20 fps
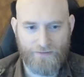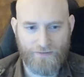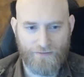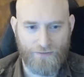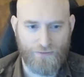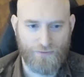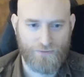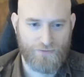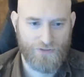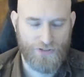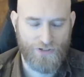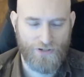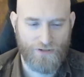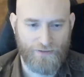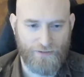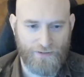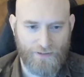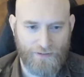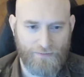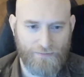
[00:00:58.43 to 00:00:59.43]
So
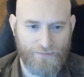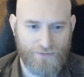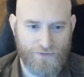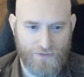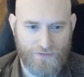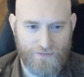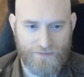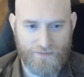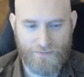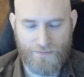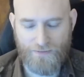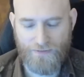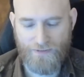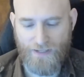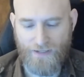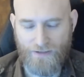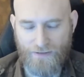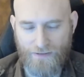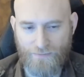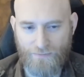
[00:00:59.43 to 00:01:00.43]
generally, just
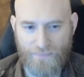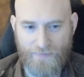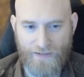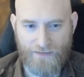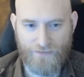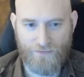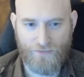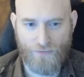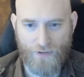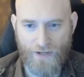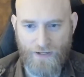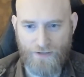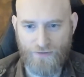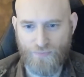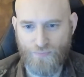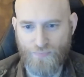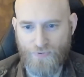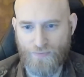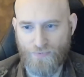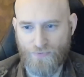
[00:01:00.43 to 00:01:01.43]
getting dozens or
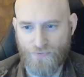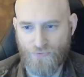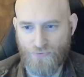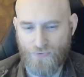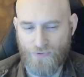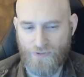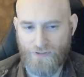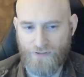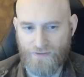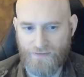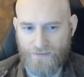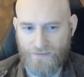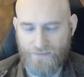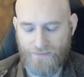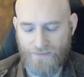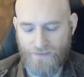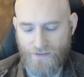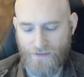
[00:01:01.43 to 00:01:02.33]
100 people doing is